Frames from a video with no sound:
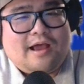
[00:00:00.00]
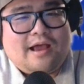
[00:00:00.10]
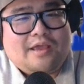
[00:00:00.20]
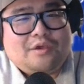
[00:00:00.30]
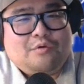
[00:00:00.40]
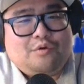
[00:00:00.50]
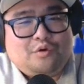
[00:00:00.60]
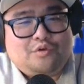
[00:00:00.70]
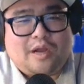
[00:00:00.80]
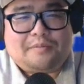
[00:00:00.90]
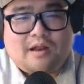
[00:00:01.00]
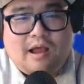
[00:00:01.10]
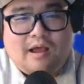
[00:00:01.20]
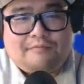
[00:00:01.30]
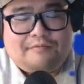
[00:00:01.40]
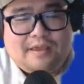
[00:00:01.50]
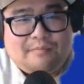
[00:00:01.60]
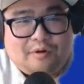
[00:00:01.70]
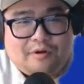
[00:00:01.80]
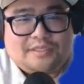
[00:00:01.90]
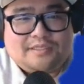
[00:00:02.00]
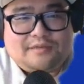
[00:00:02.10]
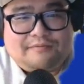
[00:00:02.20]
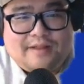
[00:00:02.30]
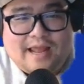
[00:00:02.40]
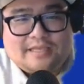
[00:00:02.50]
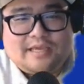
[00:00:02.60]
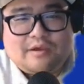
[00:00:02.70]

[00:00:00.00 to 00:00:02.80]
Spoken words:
you dropped it off in person to Fanatics